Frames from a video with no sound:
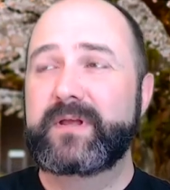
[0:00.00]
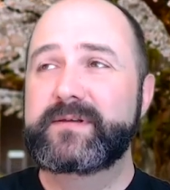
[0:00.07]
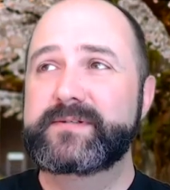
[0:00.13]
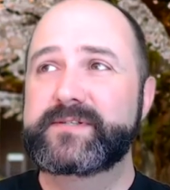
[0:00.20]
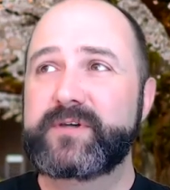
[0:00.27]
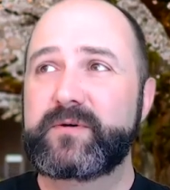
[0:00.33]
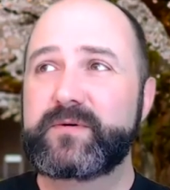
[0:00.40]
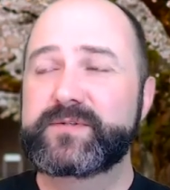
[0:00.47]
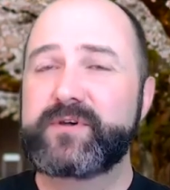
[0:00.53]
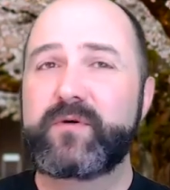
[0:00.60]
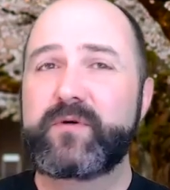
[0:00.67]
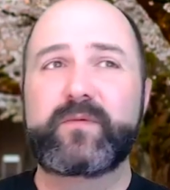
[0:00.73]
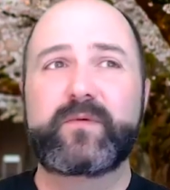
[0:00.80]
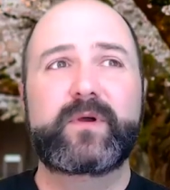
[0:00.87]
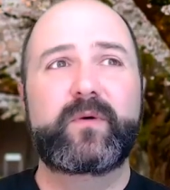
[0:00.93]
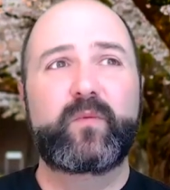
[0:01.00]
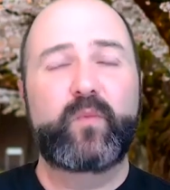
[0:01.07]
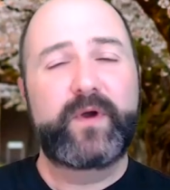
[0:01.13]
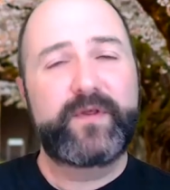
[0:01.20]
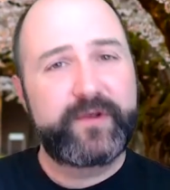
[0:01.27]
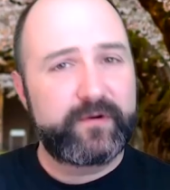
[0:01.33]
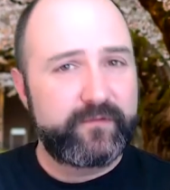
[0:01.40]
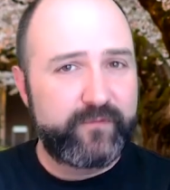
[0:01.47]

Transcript: So with your